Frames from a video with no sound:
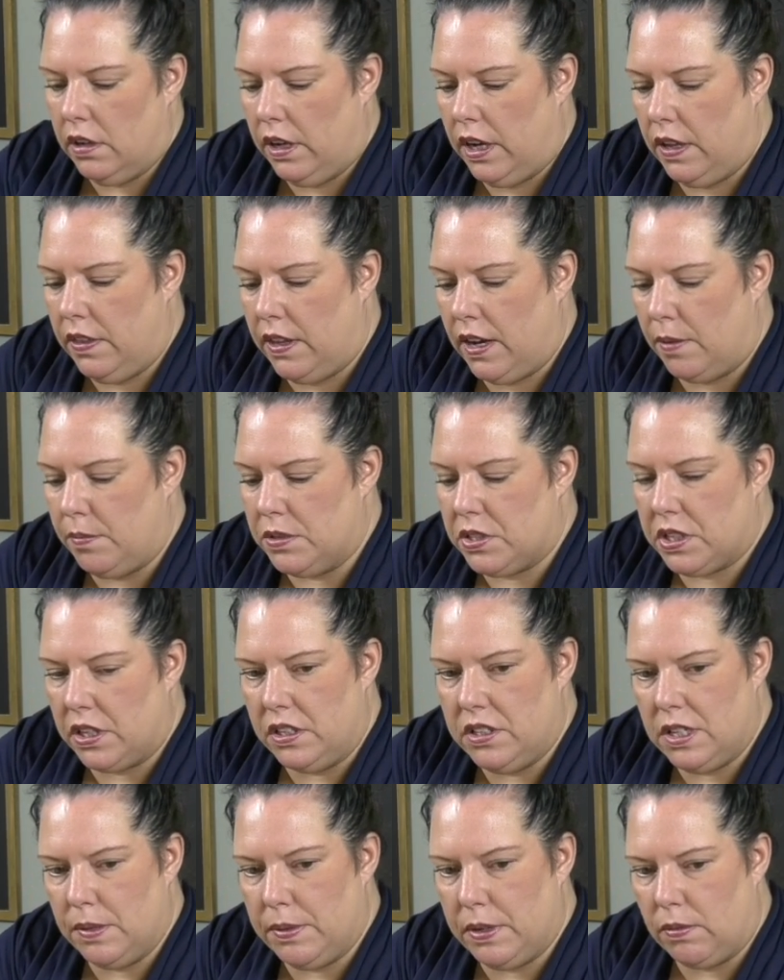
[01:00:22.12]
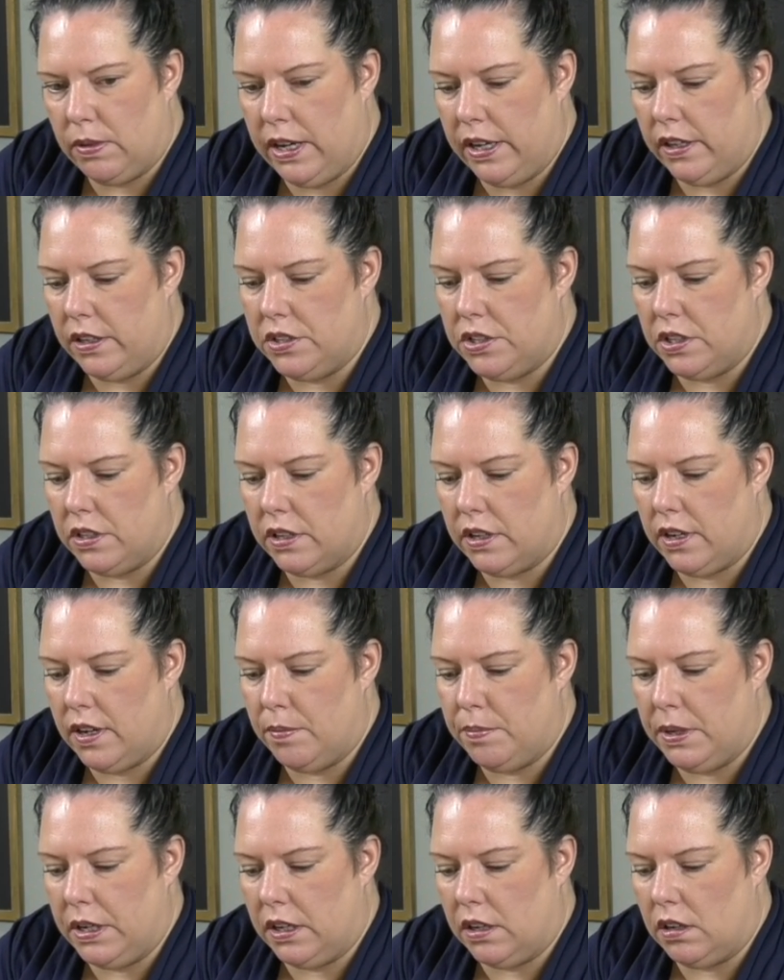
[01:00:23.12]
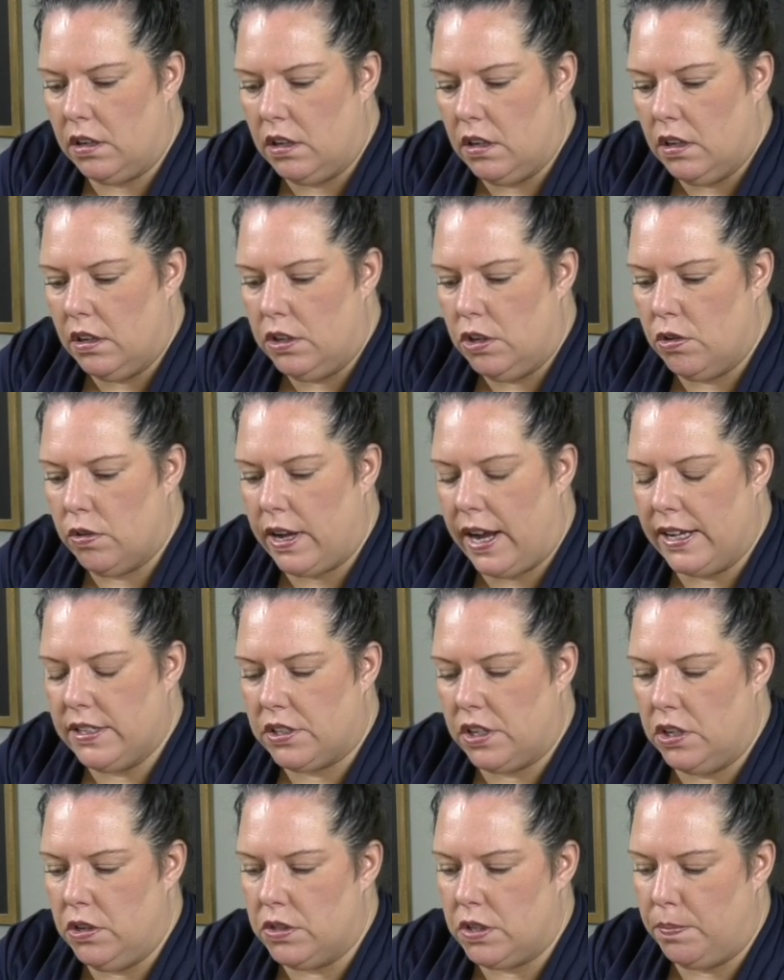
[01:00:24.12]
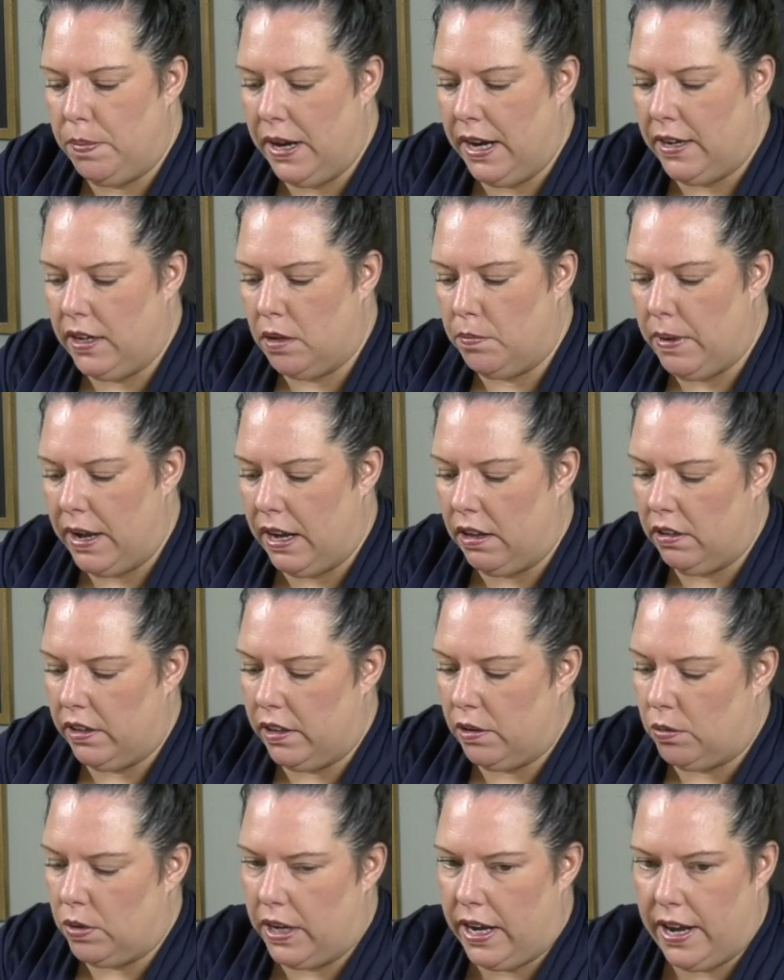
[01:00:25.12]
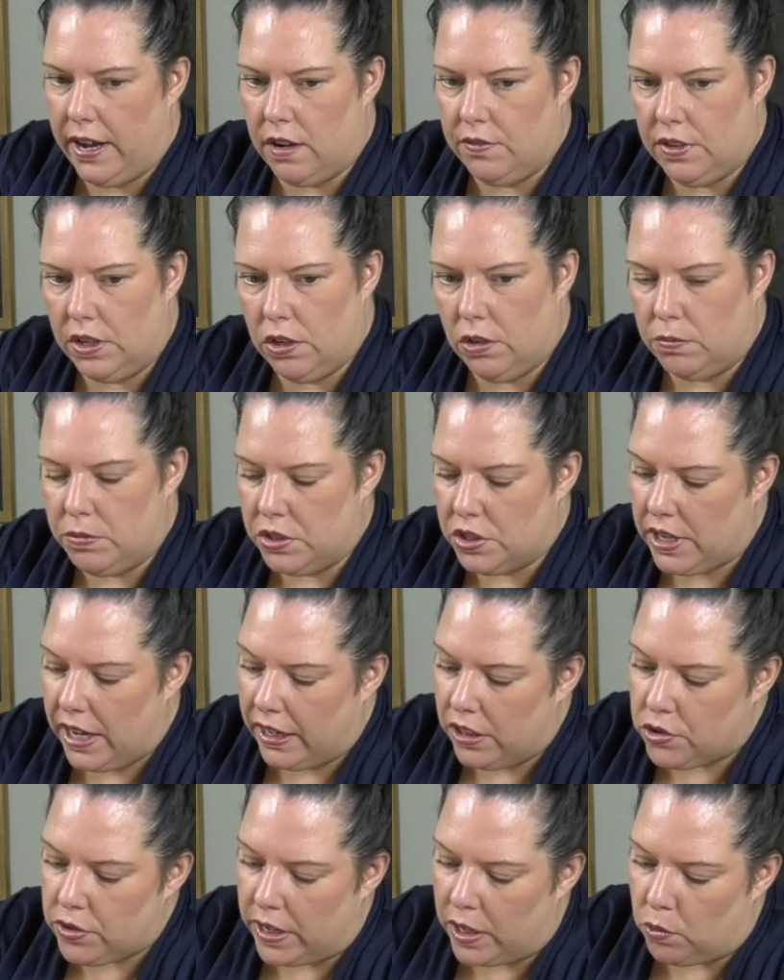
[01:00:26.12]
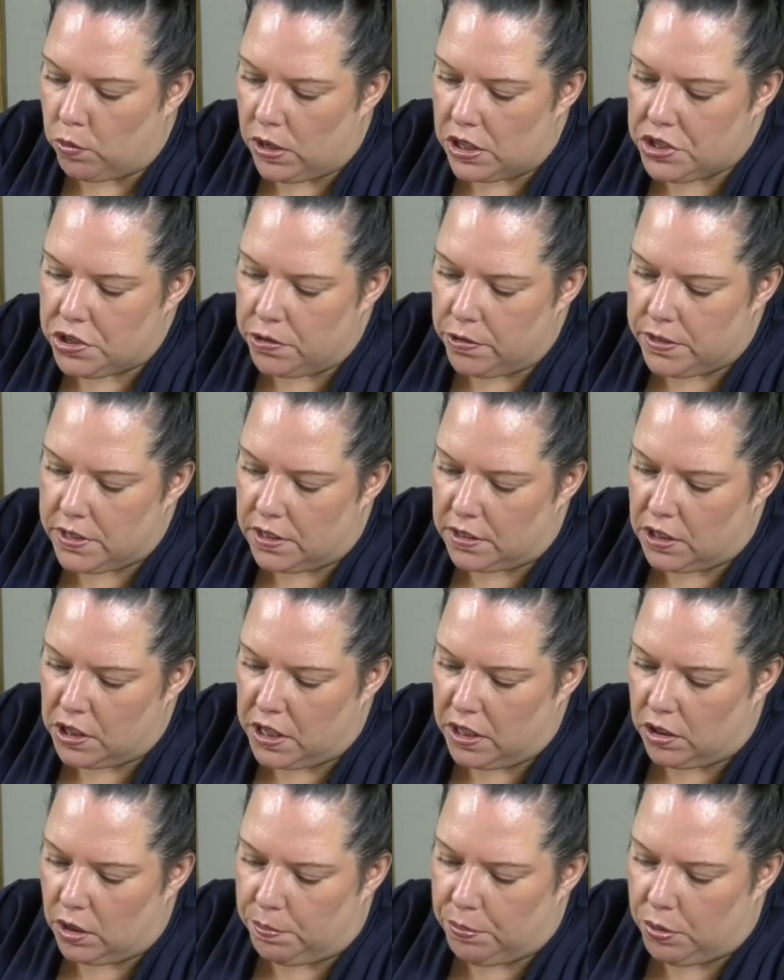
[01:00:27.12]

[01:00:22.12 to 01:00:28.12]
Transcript: and then I'm just going to dip it right into the cup here. You guys can use a painting palette, what have you. I'm just kind of trying to rush through this so they can get the